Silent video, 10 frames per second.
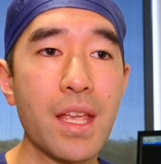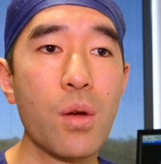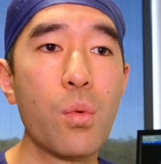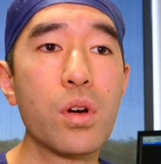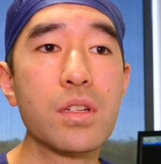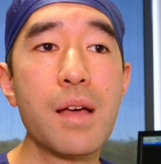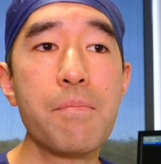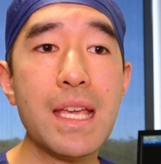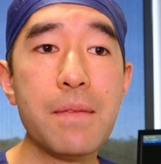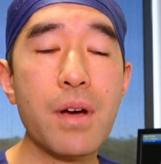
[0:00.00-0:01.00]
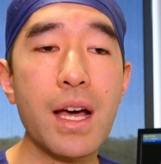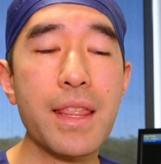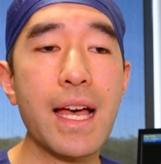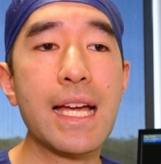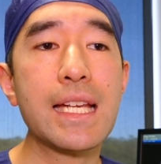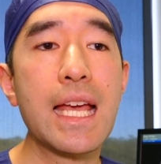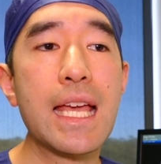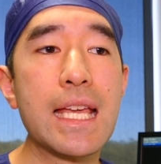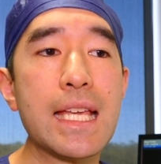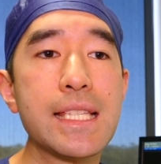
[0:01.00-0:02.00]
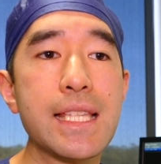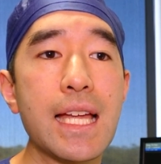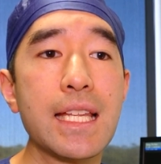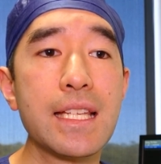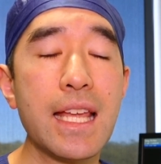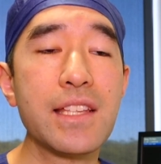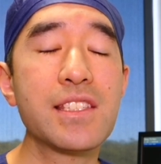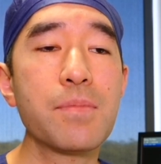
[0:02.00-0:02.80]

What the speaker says: What I mean by that is that it needs to be